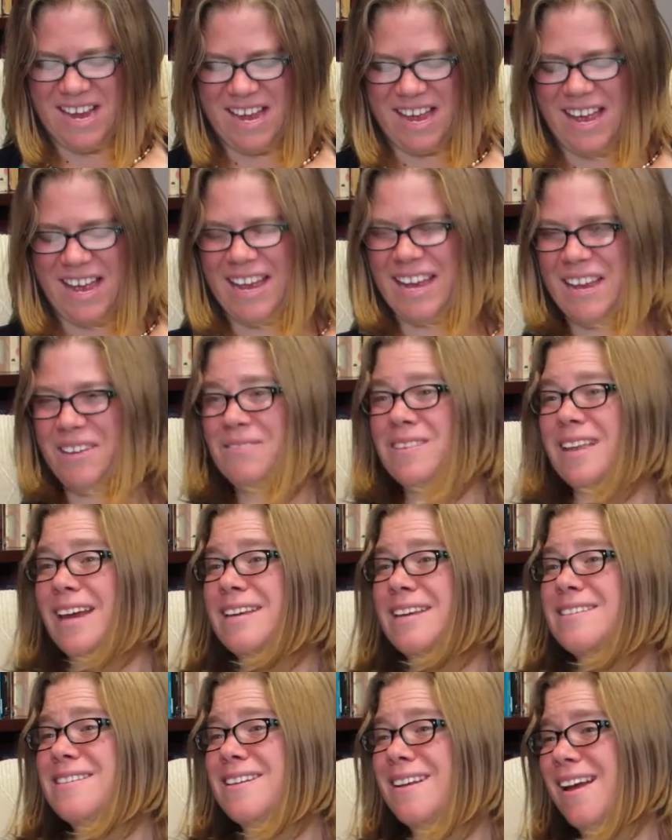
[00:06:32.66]
I give
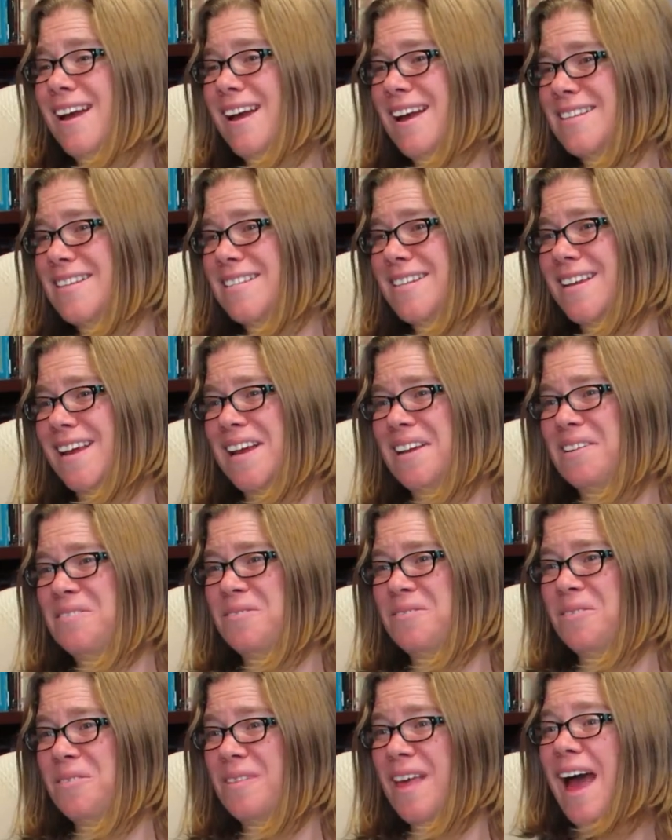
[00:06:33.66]
thanks to God, Scott,
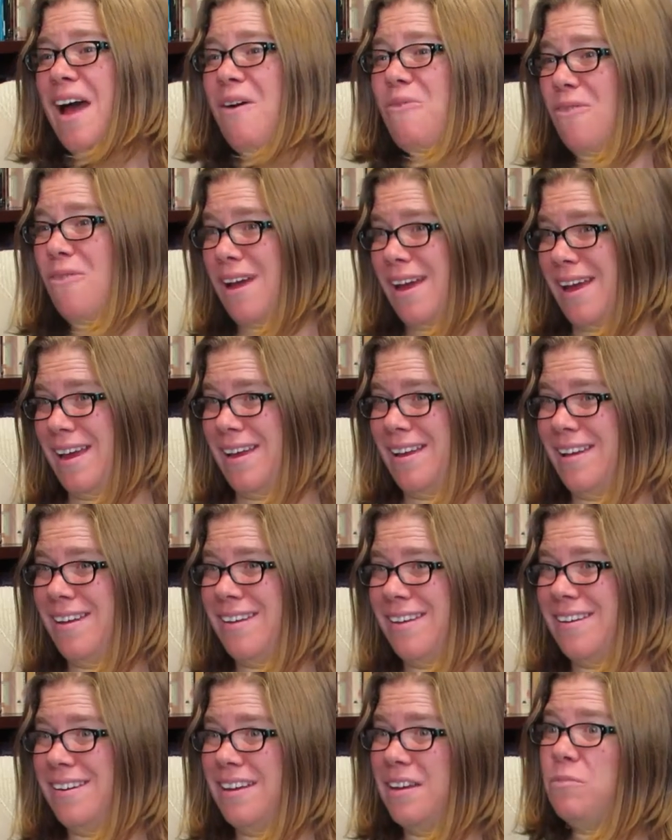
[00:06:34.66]
for that way
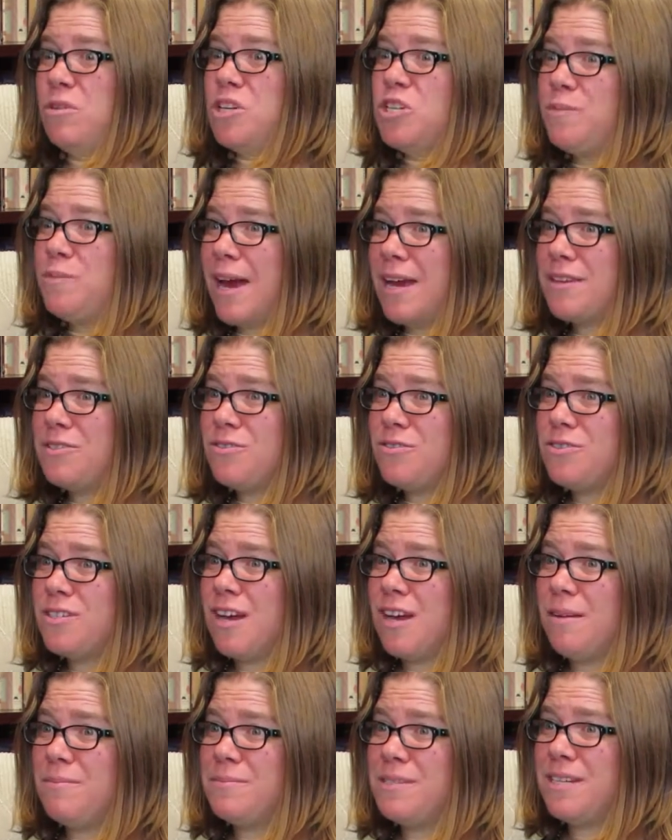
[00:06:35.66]
in which Pastor
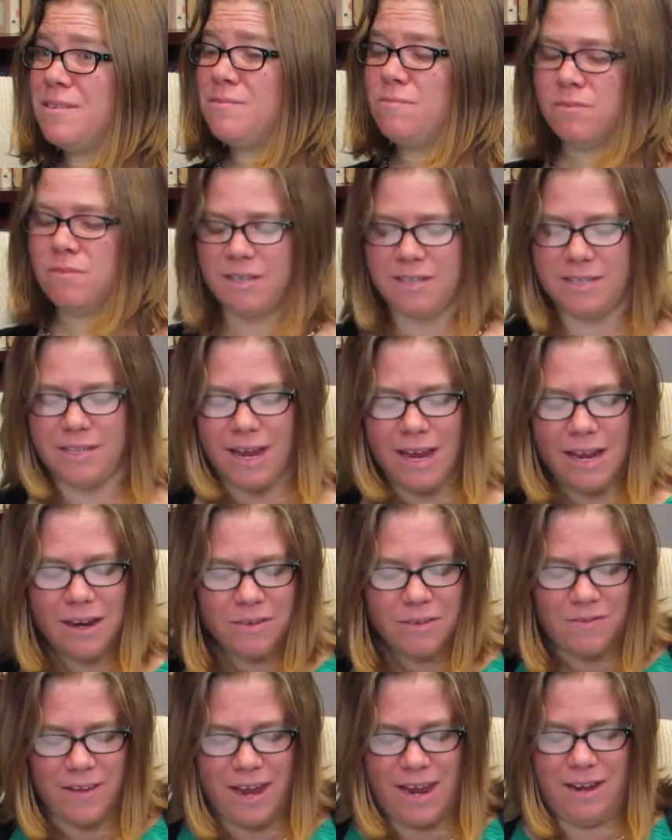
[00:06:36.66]
Thompson was
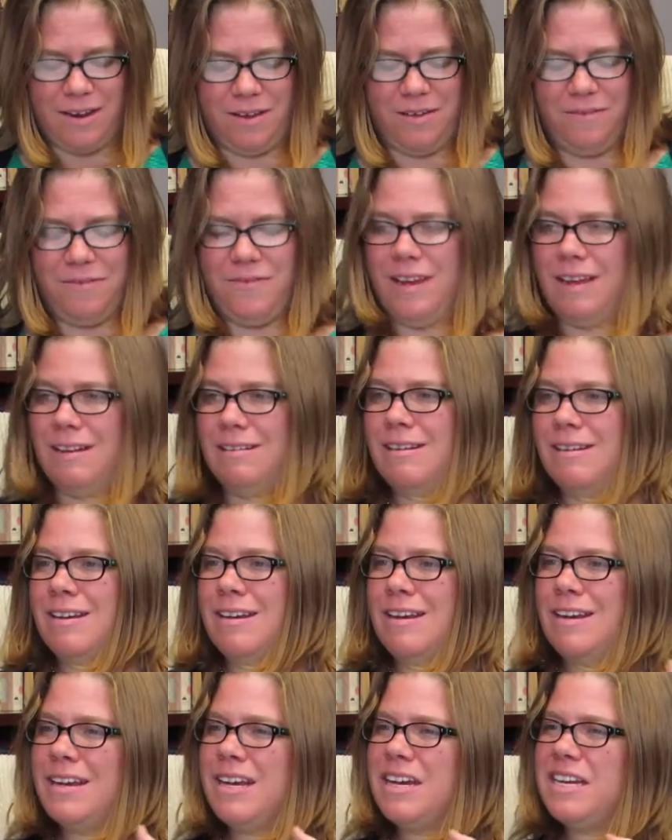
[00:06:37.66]
innovative and
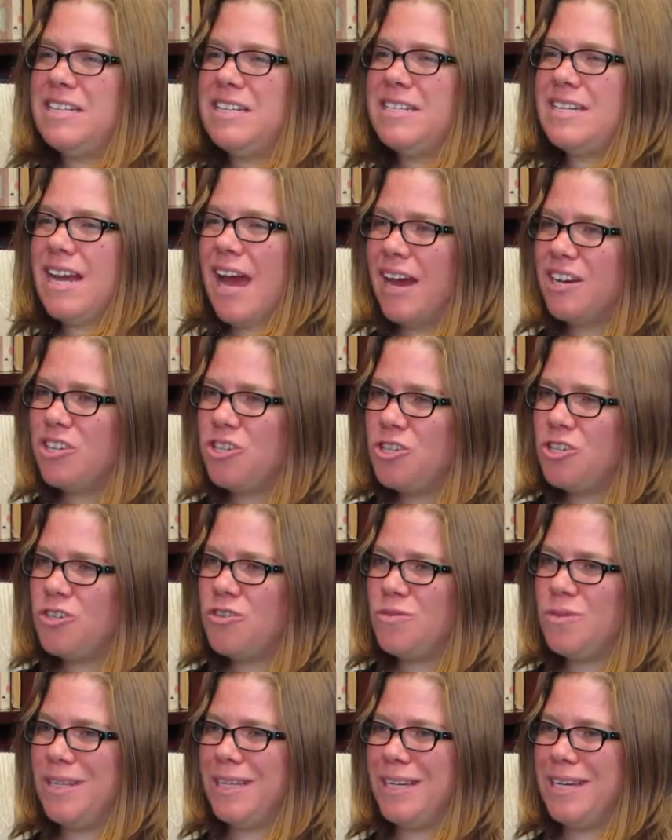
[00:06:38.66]

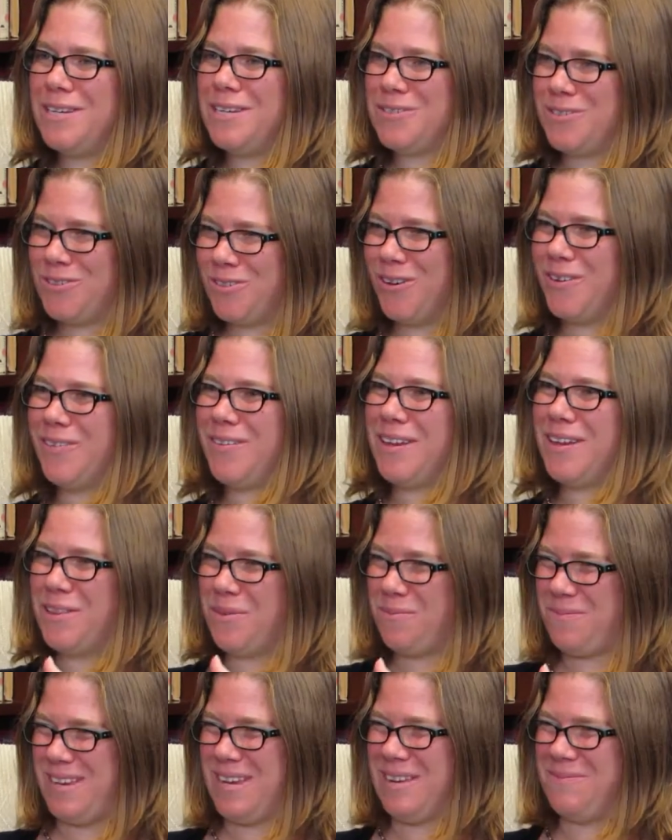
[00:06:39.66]
contextually serving the
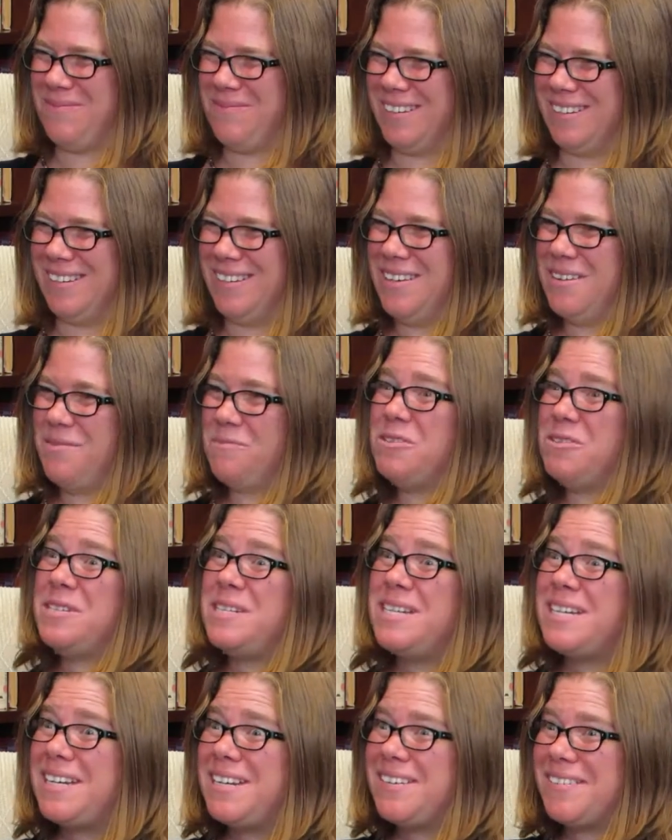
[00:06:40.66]
people,
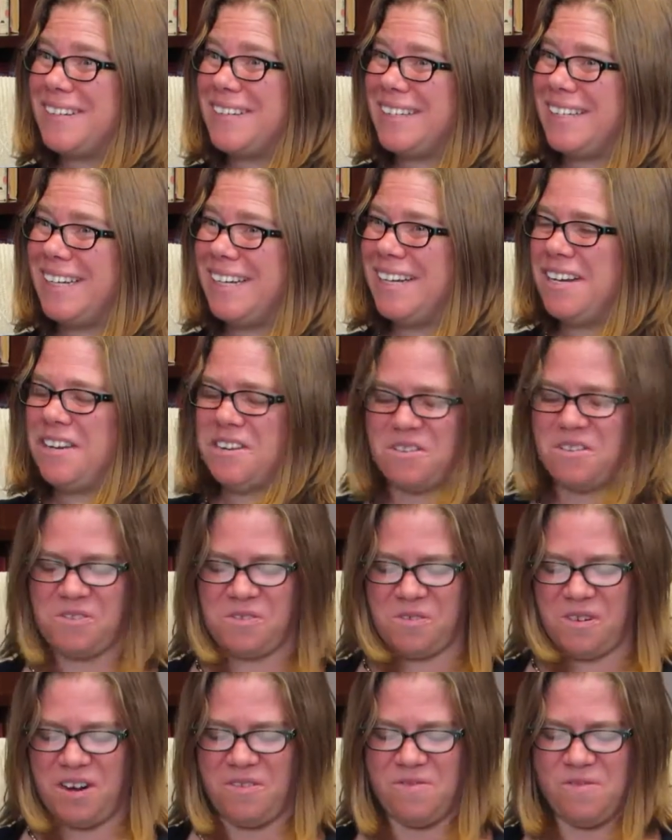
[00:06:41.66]
particularly
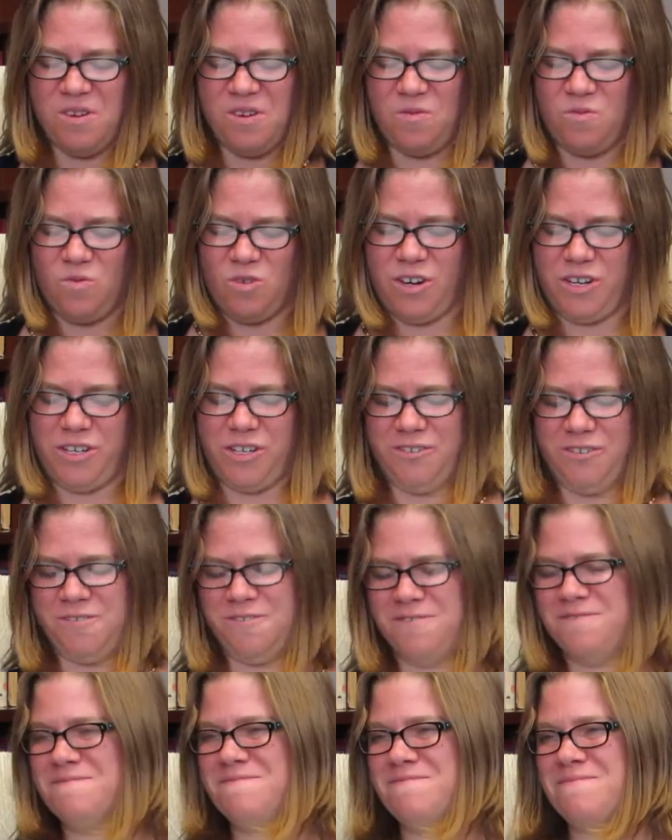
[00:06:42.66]
during World War
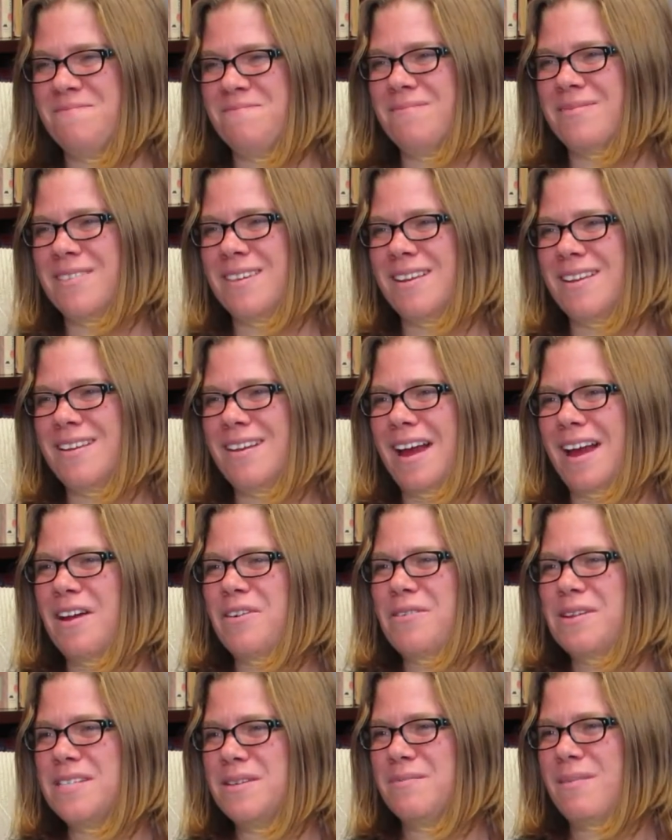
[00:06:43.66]
II. I
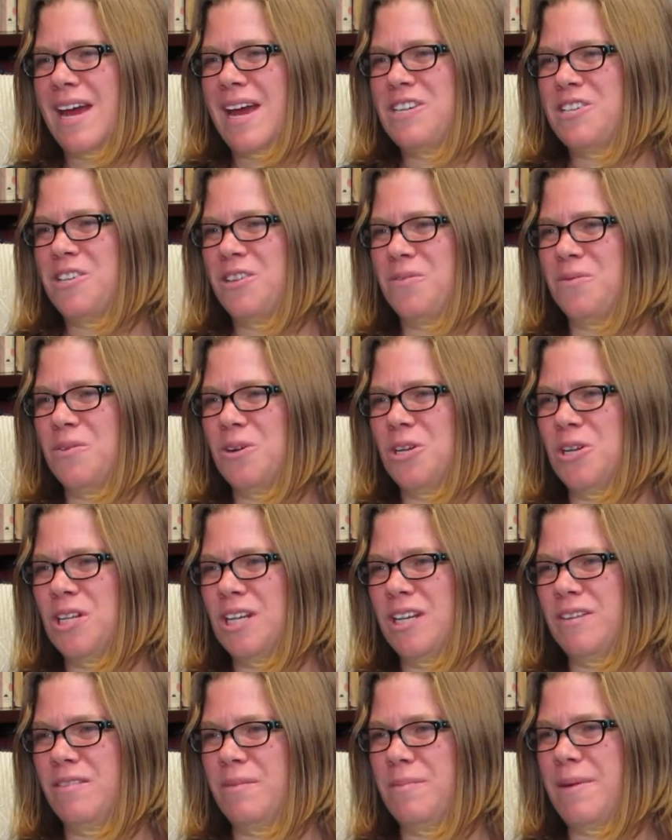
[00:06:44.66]
always imagine the role
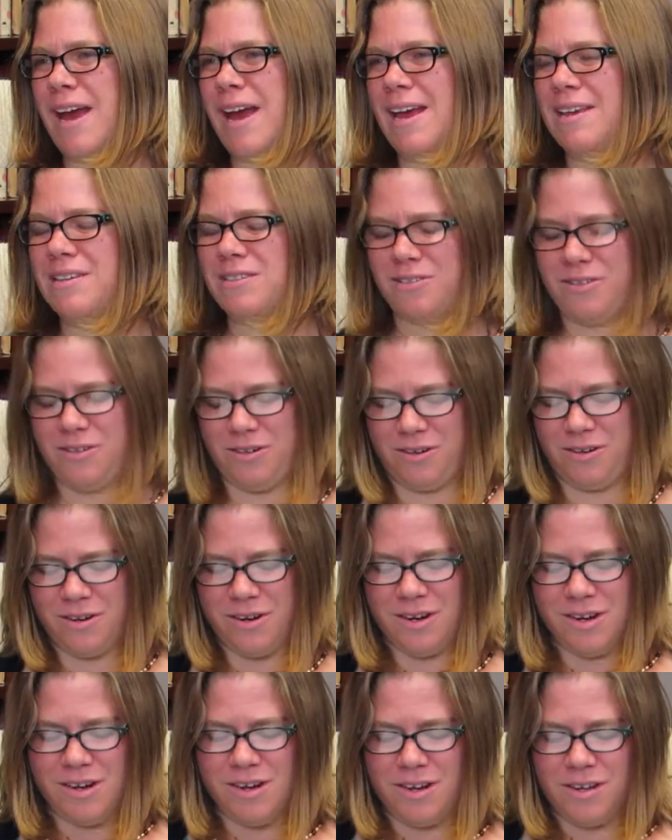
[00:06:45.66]
of a pastor
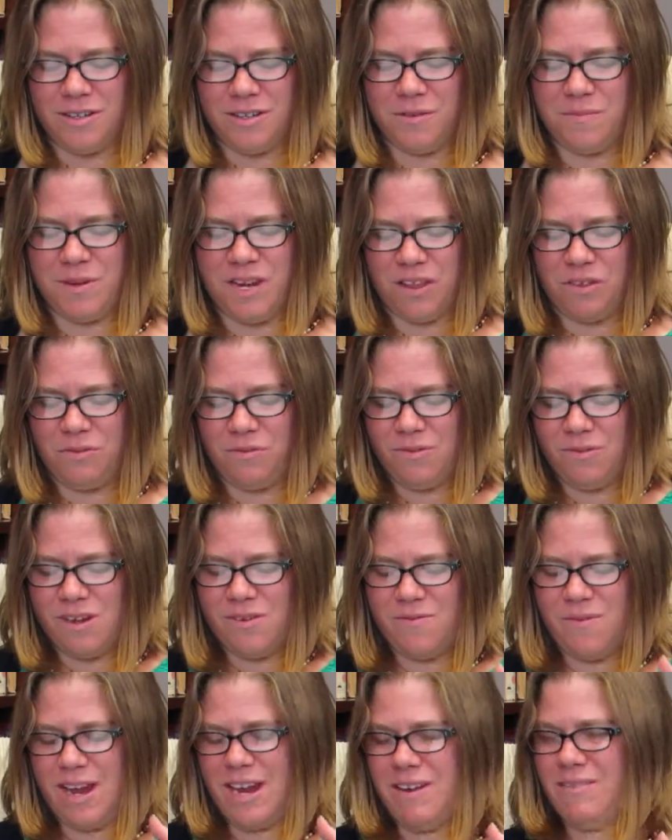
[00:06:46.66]
to be a
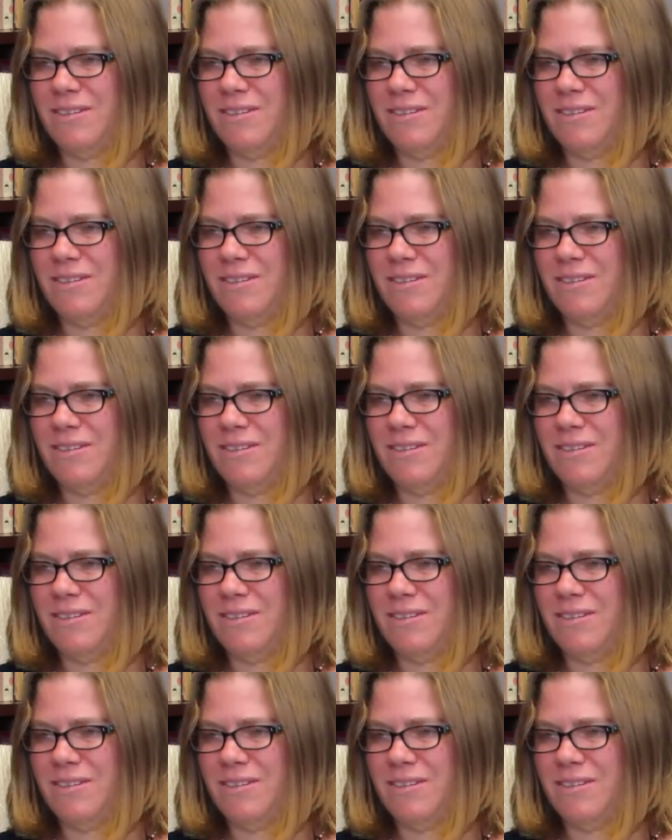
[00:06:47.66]
three-way